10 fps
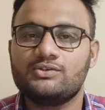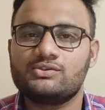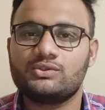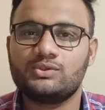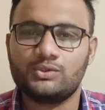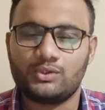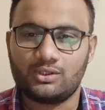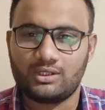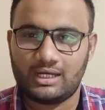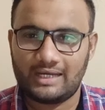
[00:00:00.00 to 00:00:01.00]
So
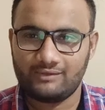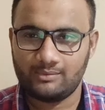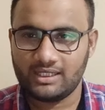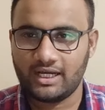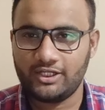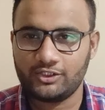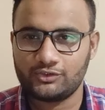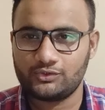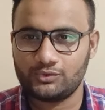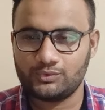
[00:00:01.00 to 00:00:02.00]
I will be
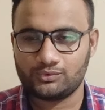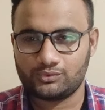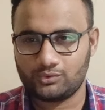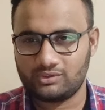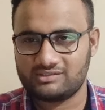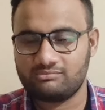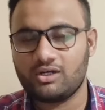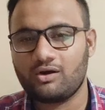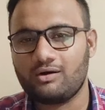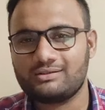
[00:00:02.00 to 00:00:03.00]
guiding you through this
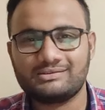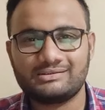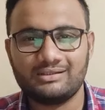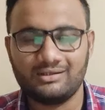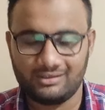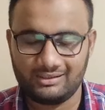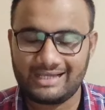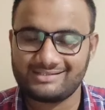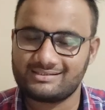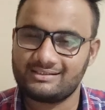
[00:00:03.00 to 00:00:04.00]
because
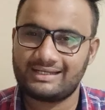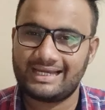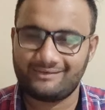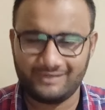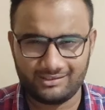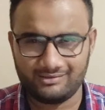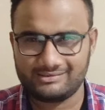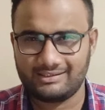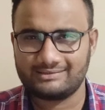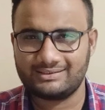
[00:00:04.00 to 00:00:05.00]
last year I have written
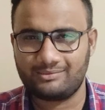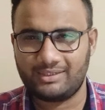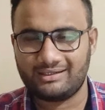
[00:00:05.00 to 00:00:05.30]
this exam.